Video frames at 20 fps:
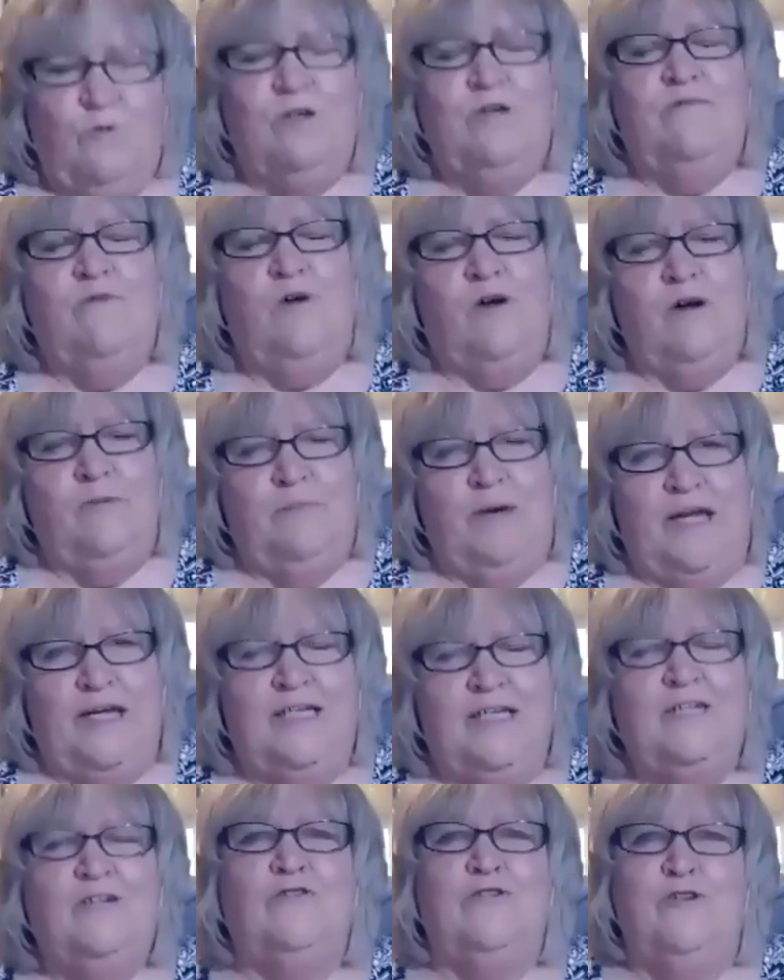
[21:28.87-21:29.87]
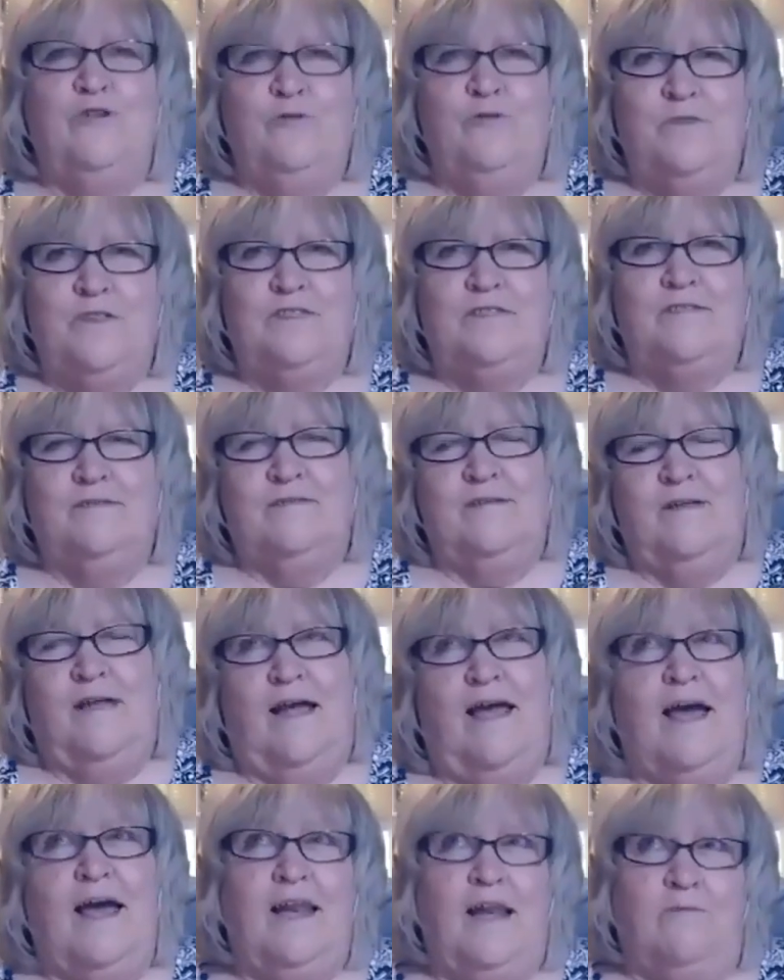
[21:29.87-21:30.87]
of our painting groups.
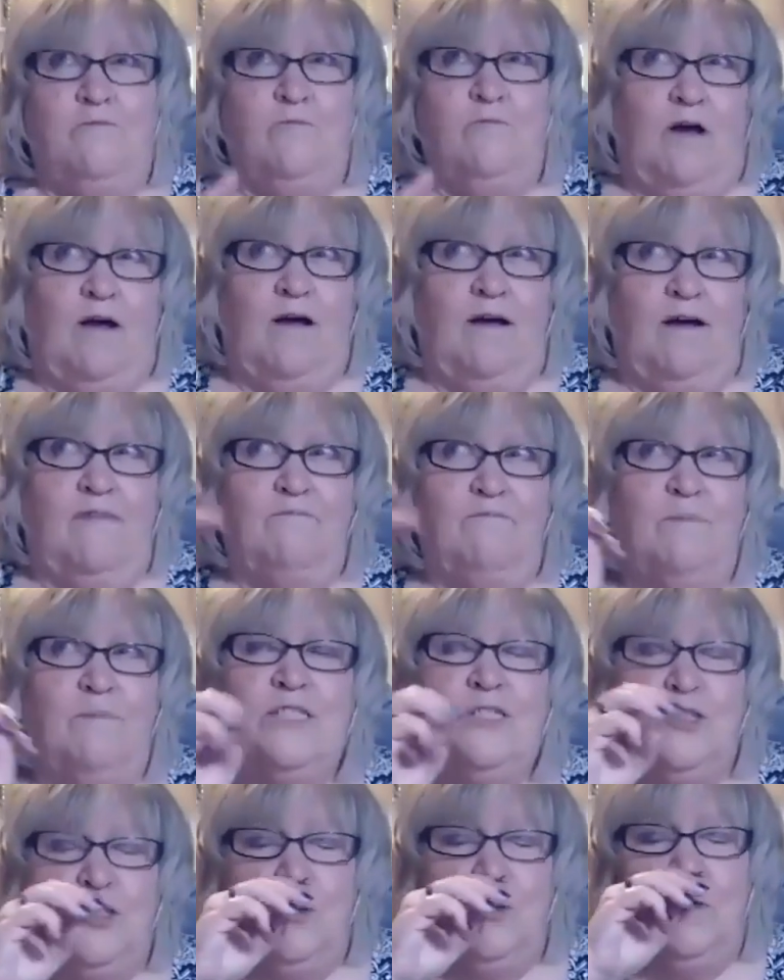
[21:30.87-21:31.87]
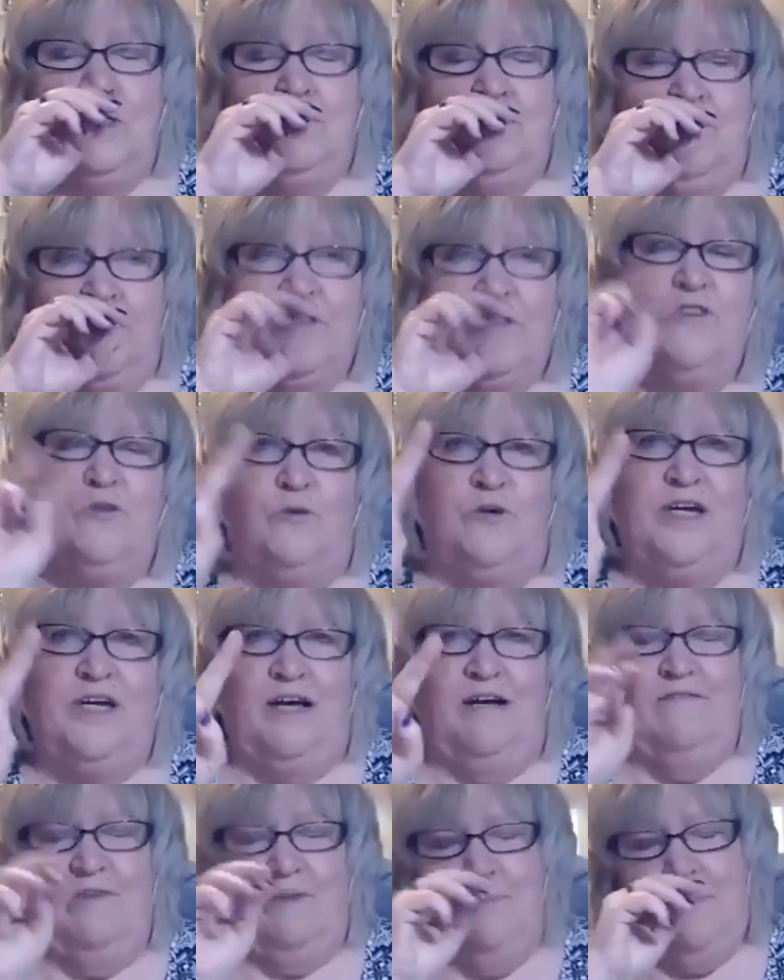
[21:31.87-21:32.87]
I've been joined with 3
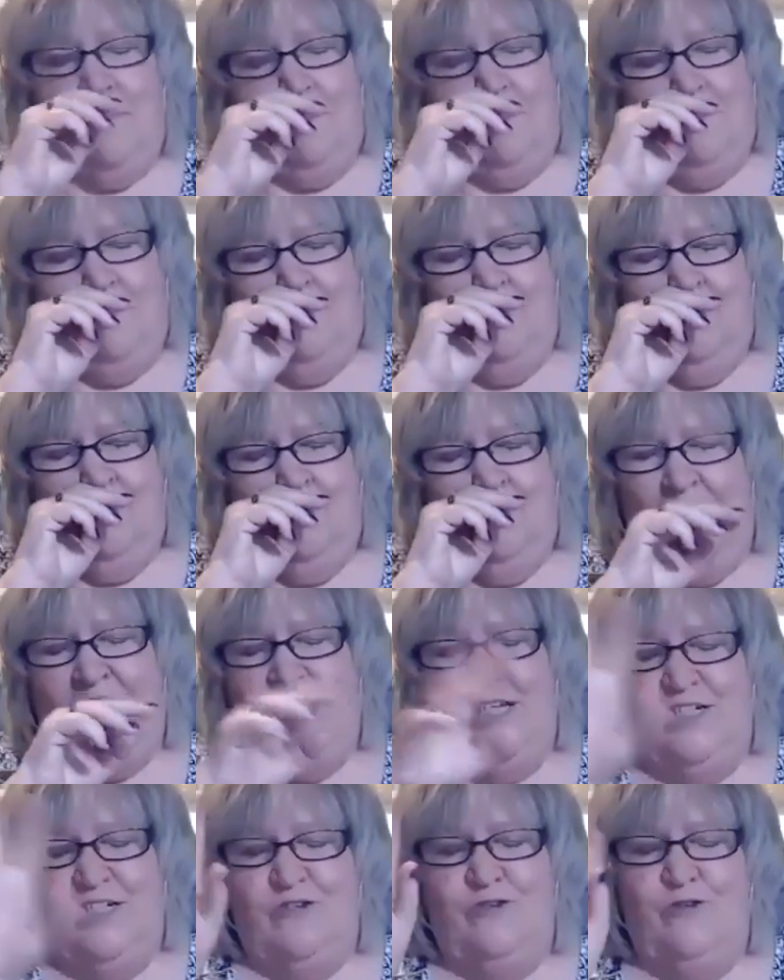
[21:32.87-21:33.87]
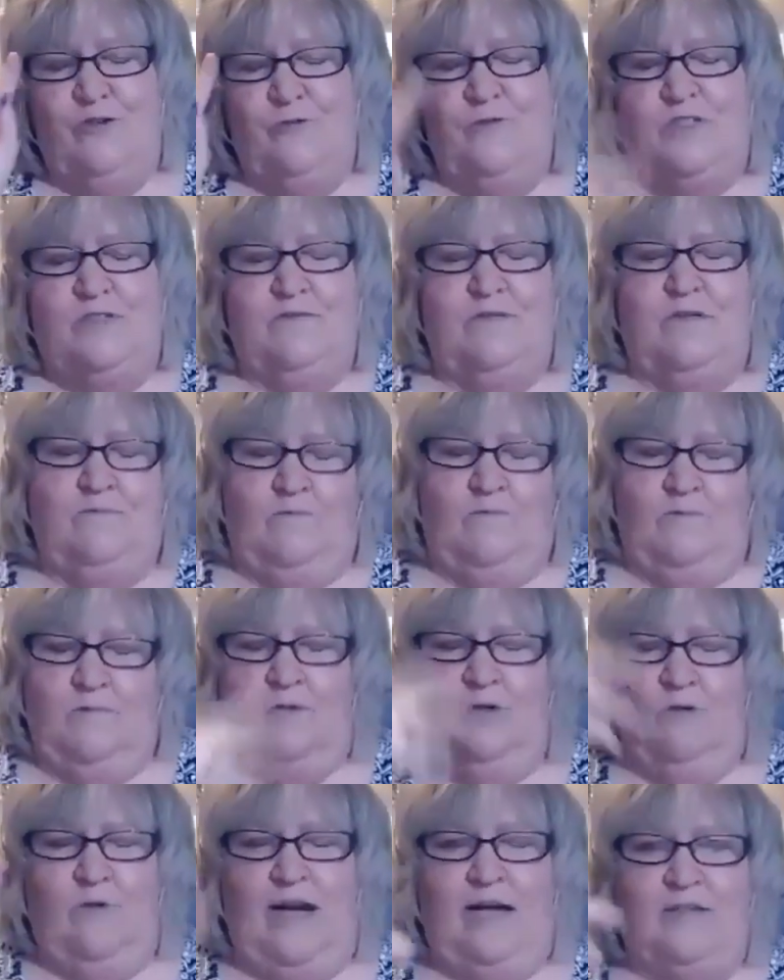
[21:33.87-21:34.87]
of them, painting groups
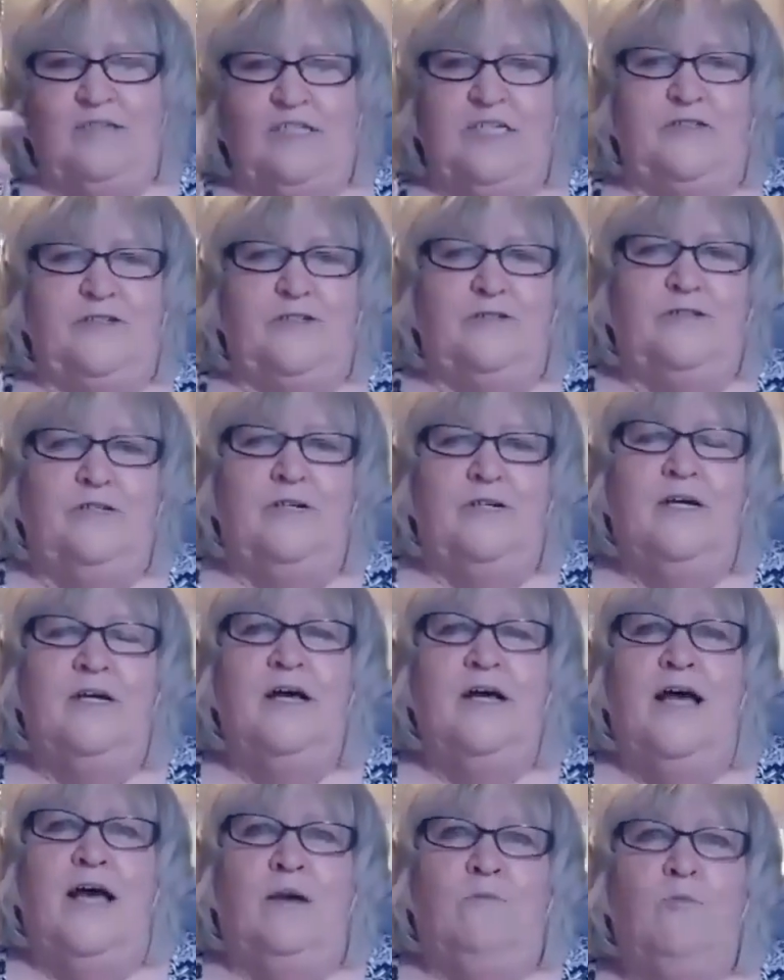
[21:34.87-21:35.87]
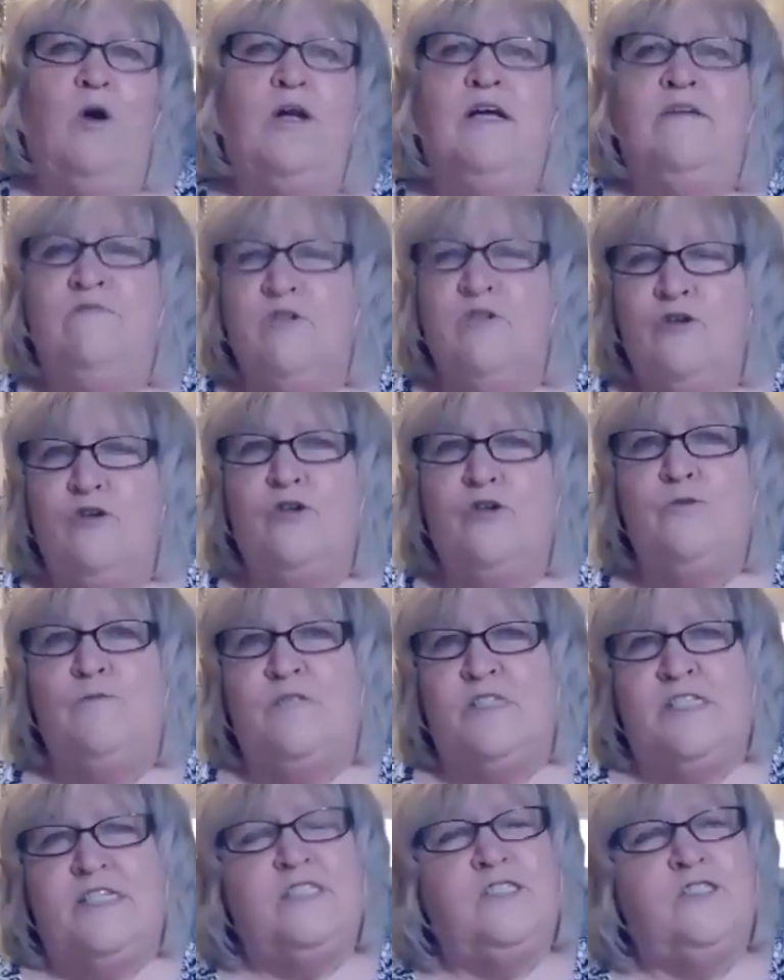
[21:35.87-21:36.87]
around here. And one of the groups
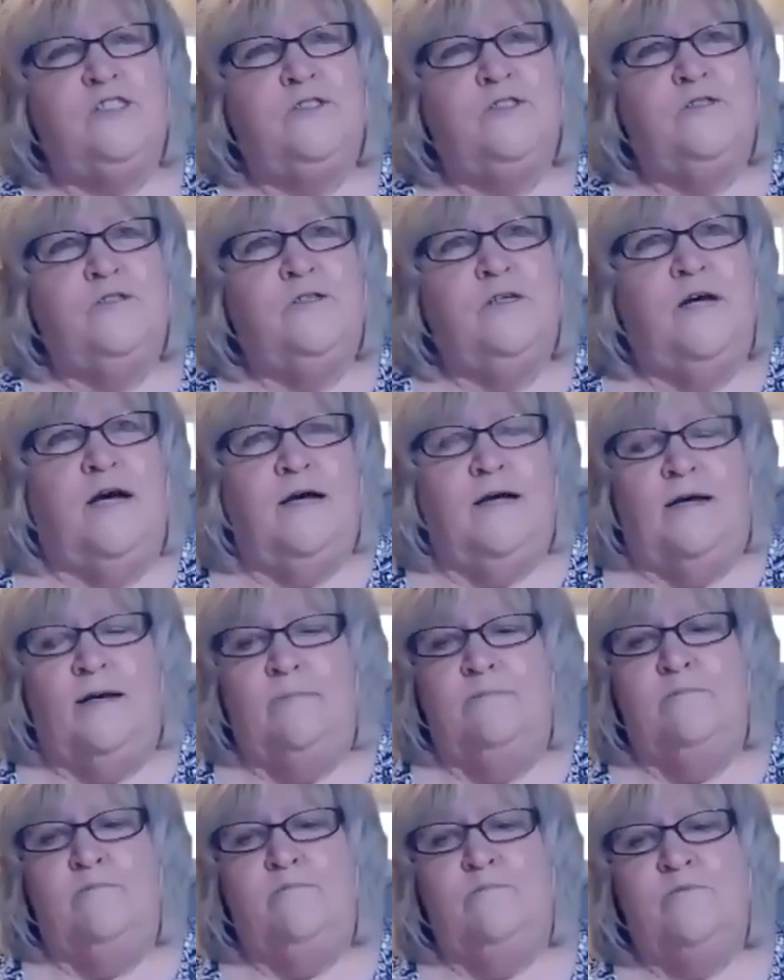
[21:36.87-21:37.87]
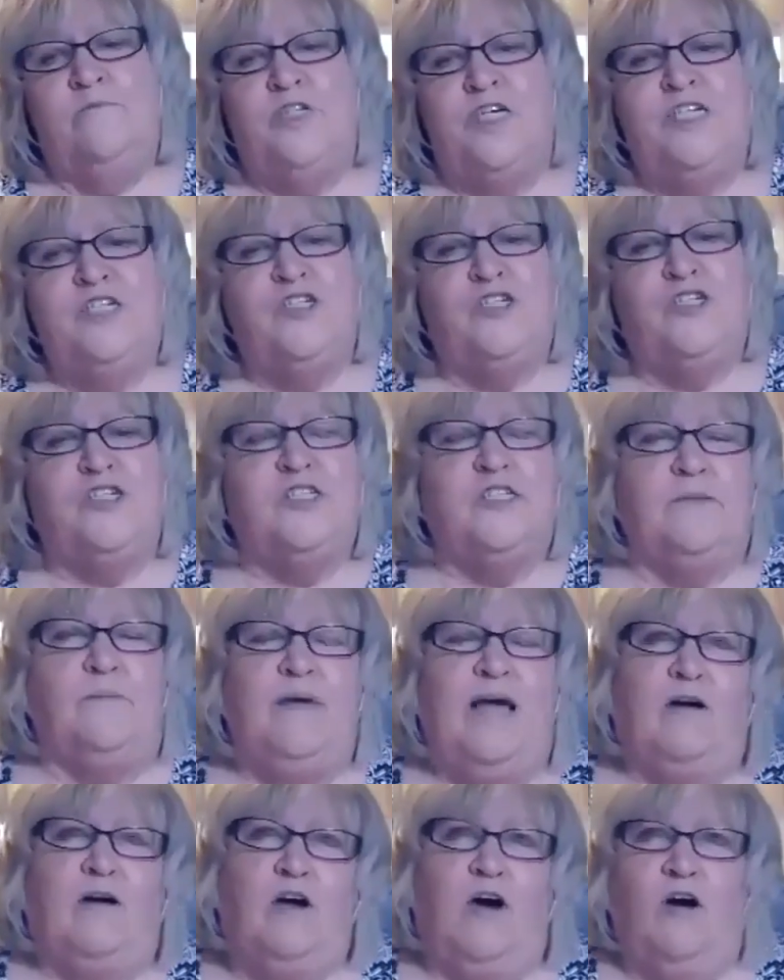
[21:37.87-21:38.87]
did teach us some
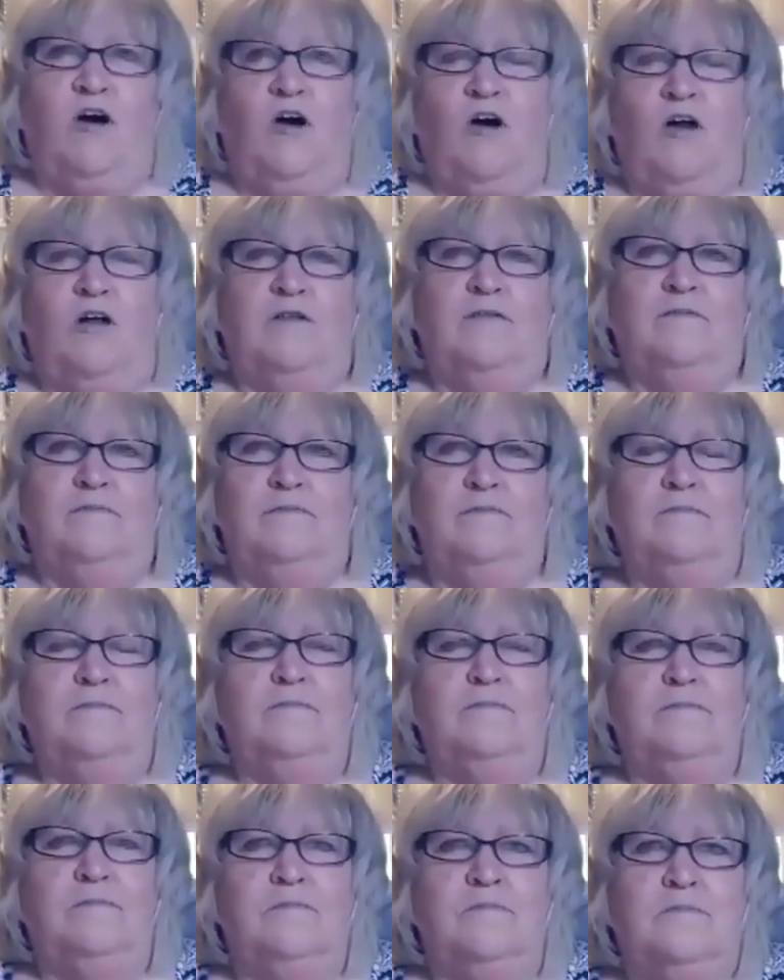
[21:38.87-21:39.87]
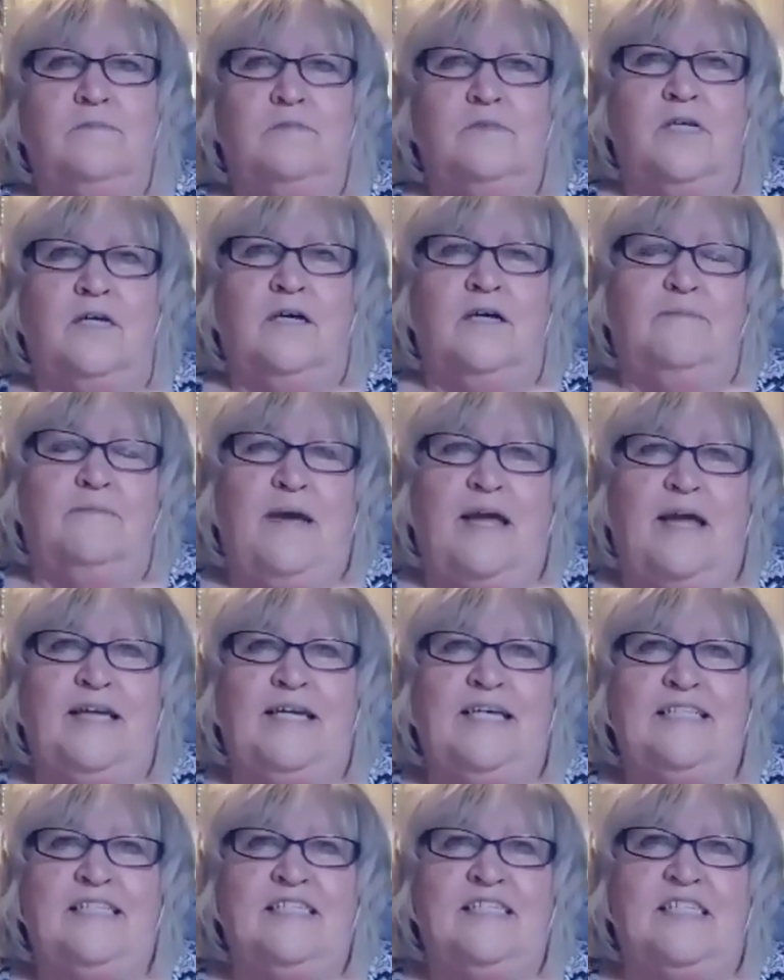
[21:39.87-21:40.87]
alcohol
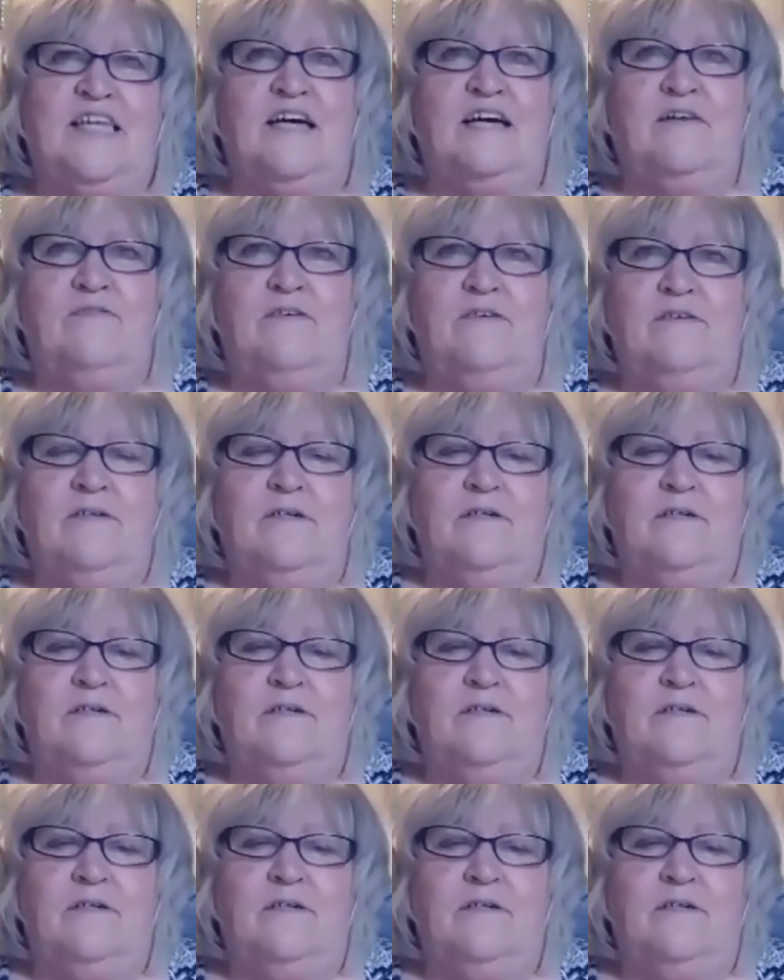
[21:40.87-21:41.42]
painting stuff.